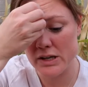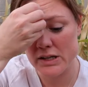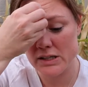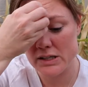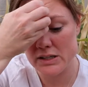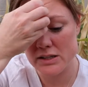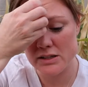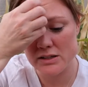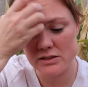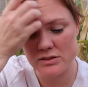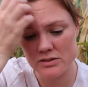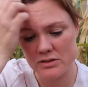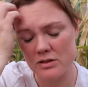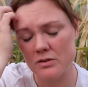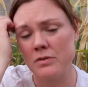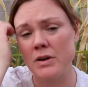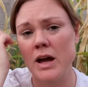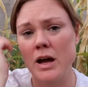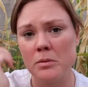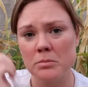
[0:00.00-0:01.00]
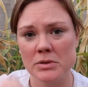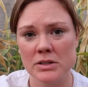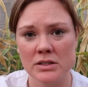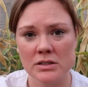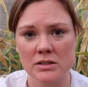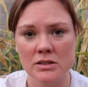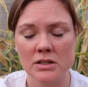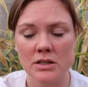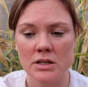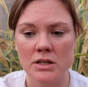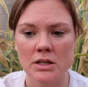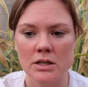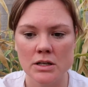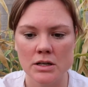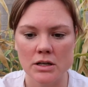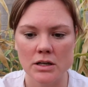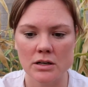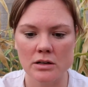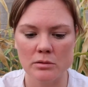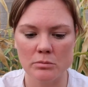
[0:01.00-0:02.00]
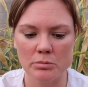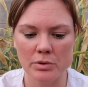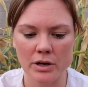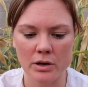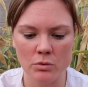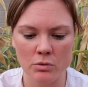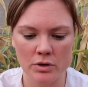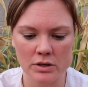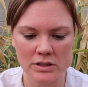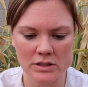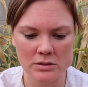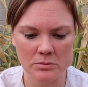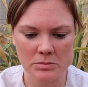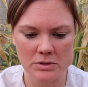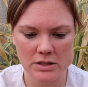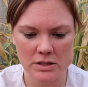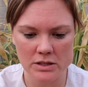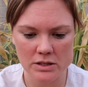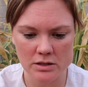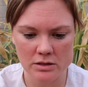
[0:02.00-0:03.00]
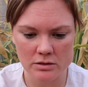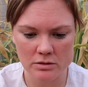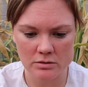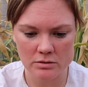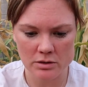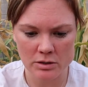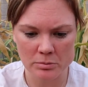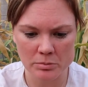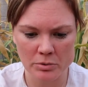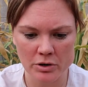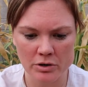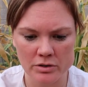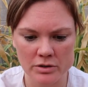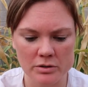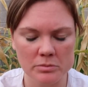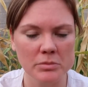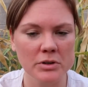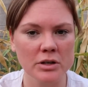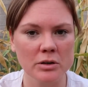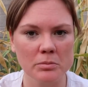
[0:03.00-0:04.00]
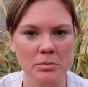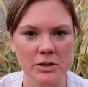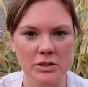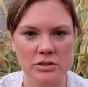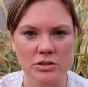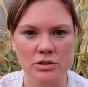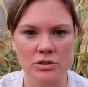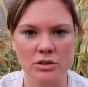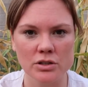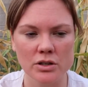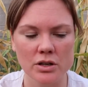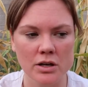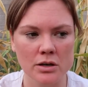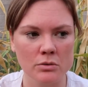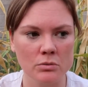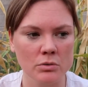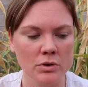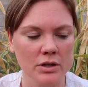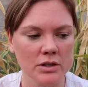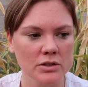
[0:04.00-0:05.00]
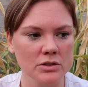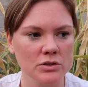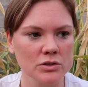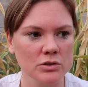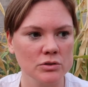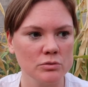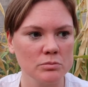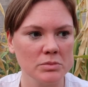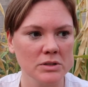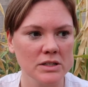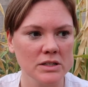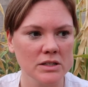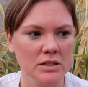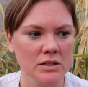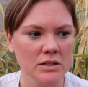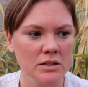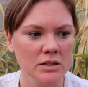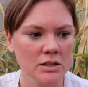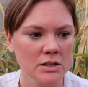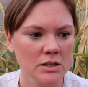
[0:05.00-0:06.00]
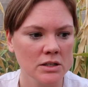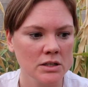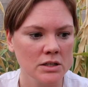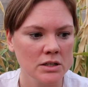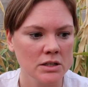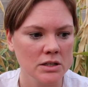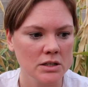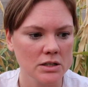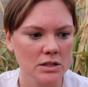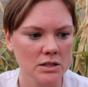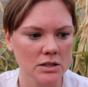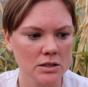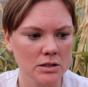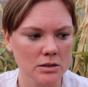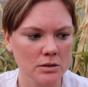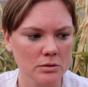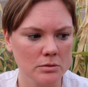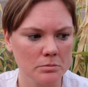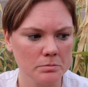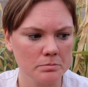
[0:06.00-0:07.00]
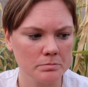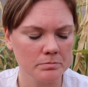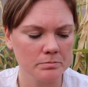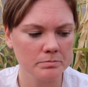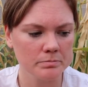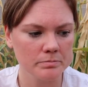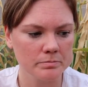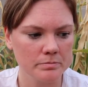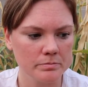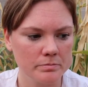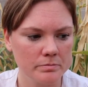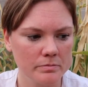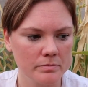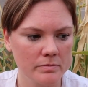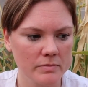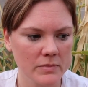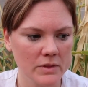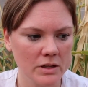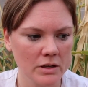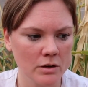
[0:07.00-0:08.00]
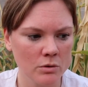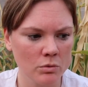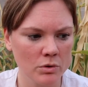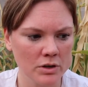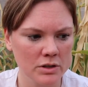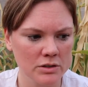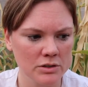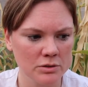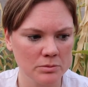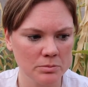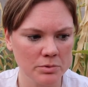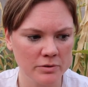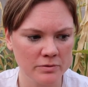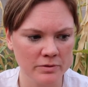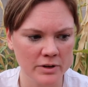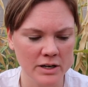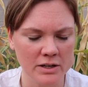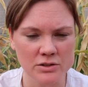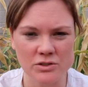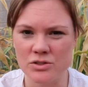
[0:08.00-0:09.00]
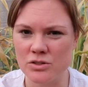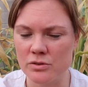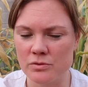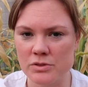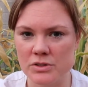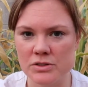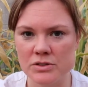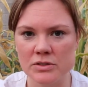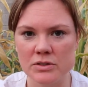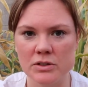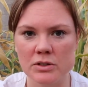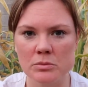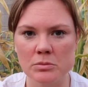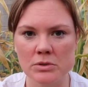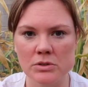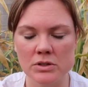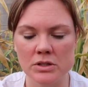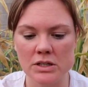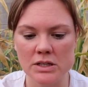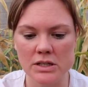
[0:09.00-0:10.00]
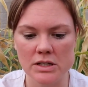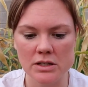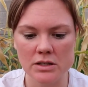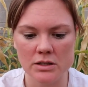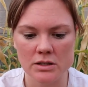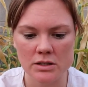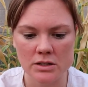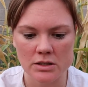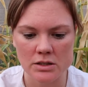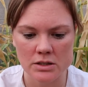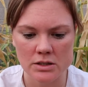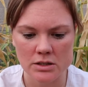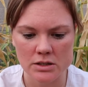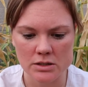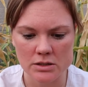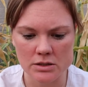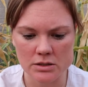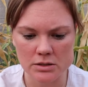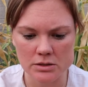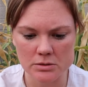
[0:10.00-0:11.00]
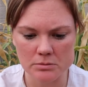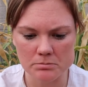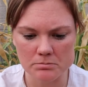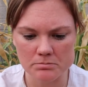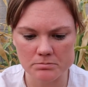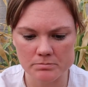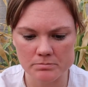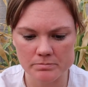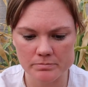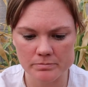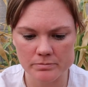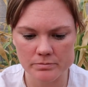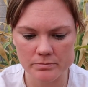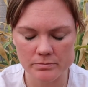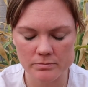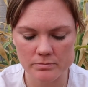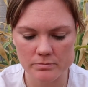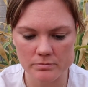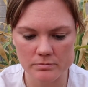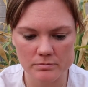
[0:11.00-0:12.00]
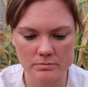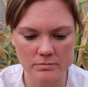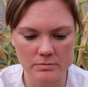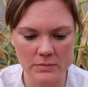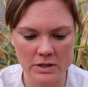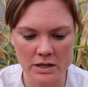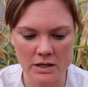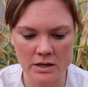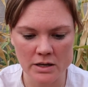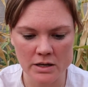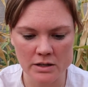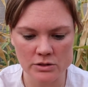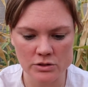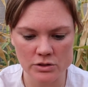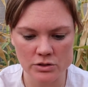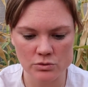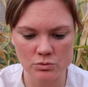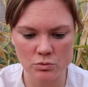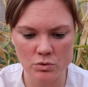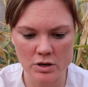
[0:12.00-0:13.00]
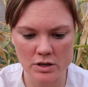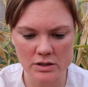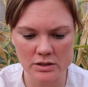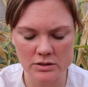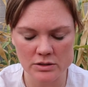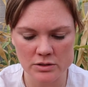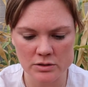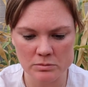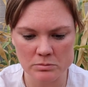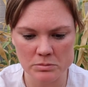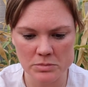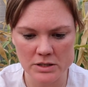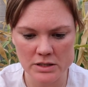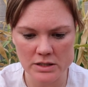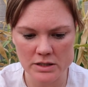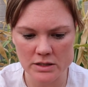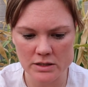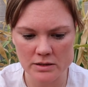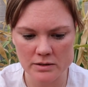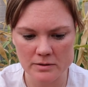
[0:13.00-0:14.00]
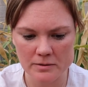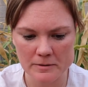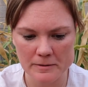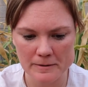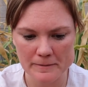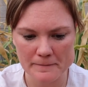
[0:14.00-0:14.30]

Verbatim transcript: any of this stuff happened, um, but I wanted to be a part of the bigger picture. I wanted to be, um, I wanted to provide service to the community, um, and I just wanted to be